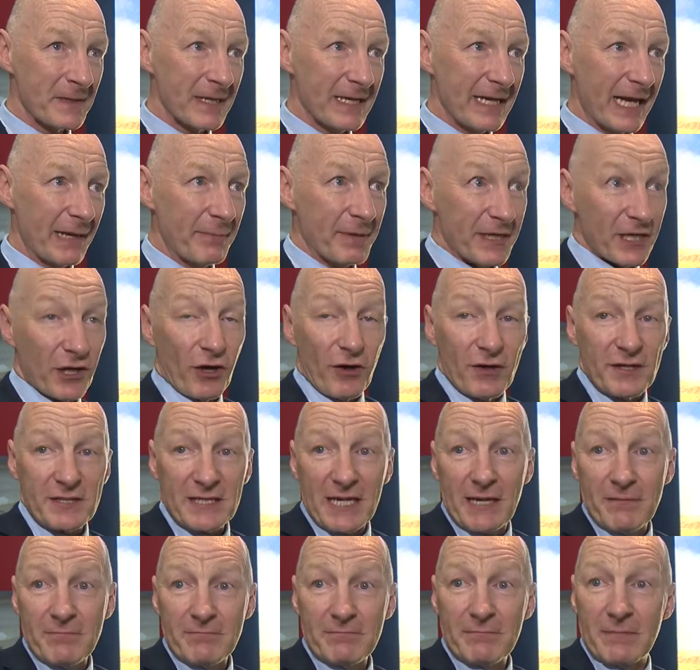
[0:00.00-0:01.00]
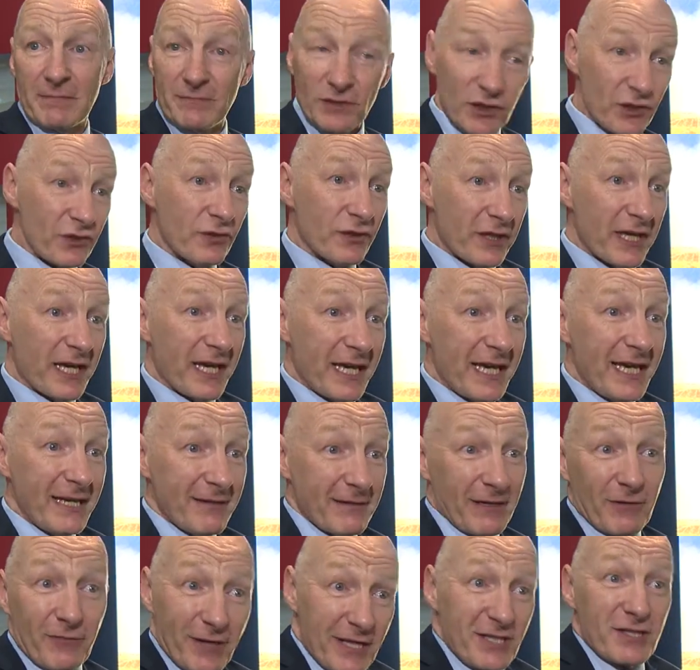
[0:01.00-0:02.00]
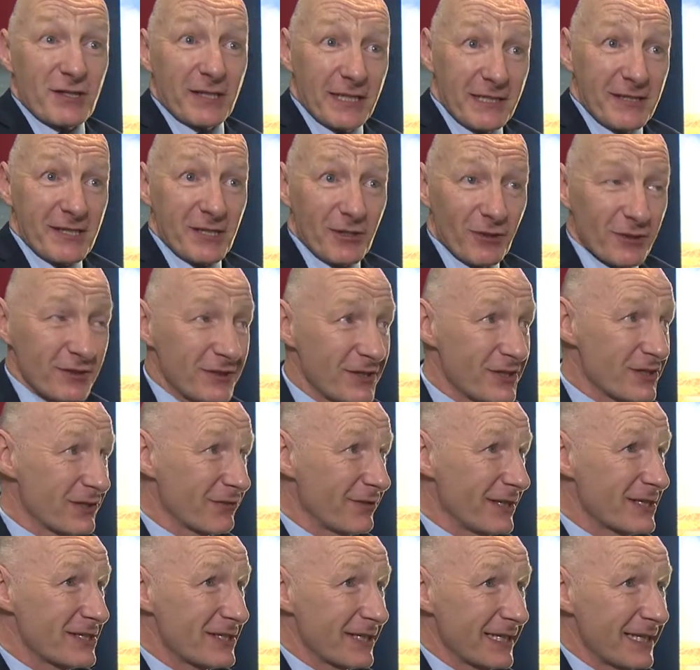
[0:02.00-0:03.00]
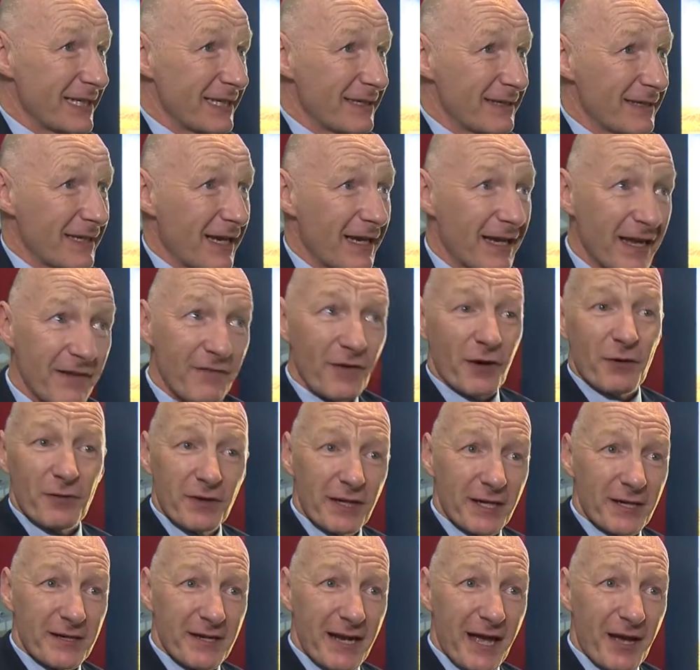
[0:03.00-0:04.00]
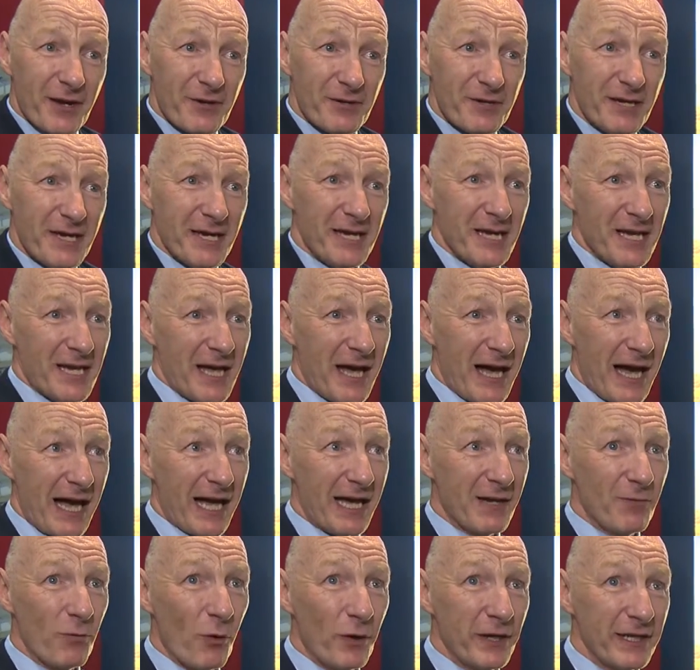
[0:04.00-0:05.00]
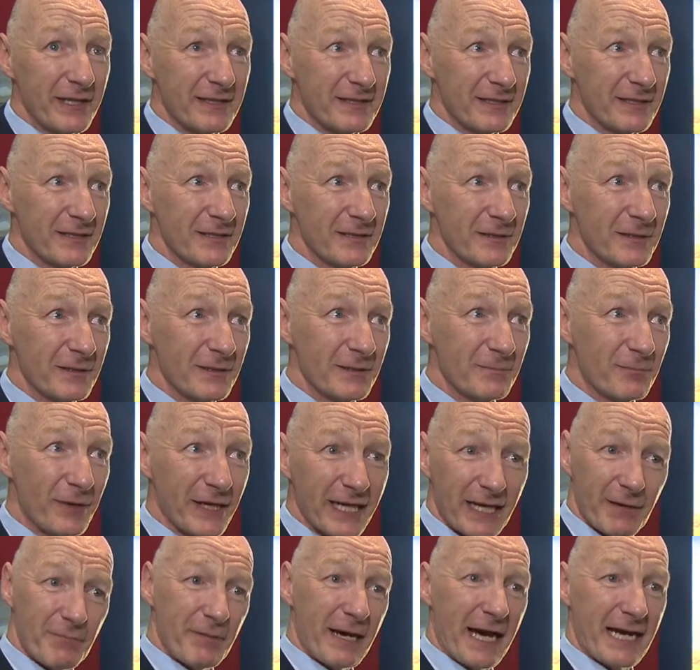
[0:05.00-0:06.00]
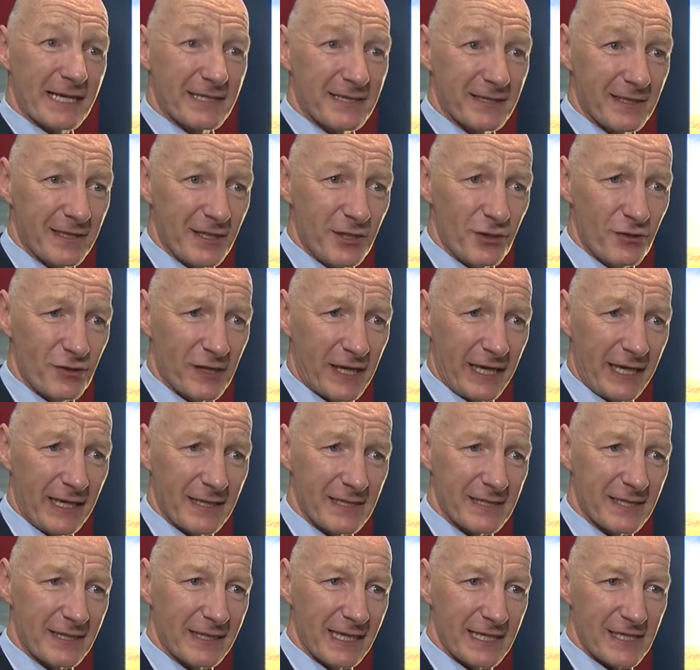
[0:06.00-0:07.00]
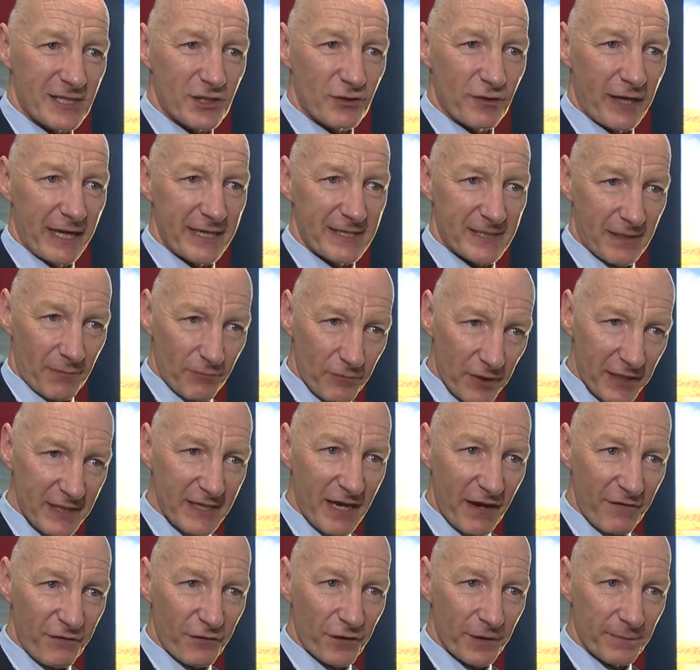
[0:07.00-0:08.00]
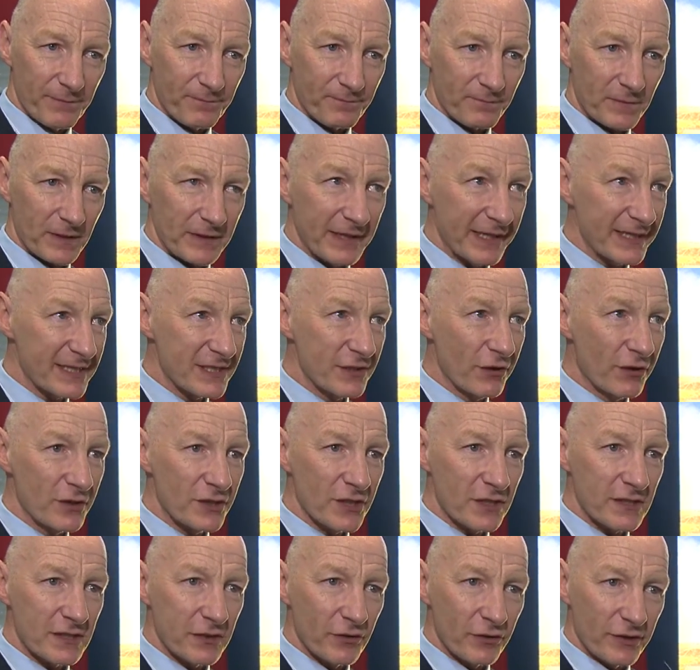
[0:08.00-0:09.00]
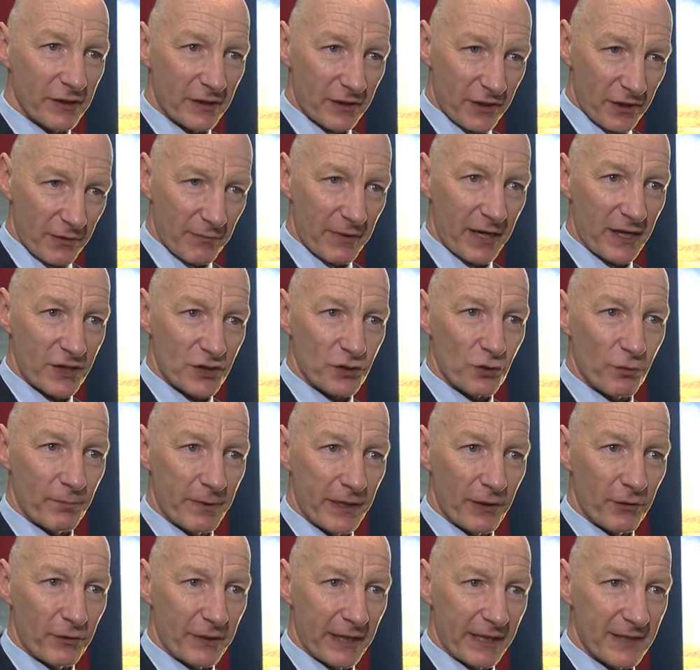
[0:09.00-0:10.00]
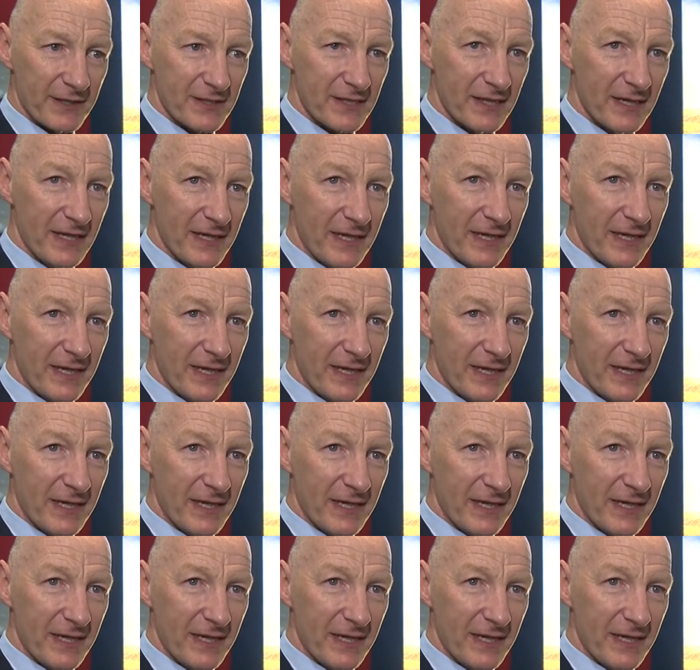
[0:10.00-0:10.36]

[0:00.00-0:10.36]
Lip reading: And because I'm UK originally, Scottish originally, and I live out there now, I wanted to bring it back to the UK and say, let's try something different. Let's not just look at commercial buildings.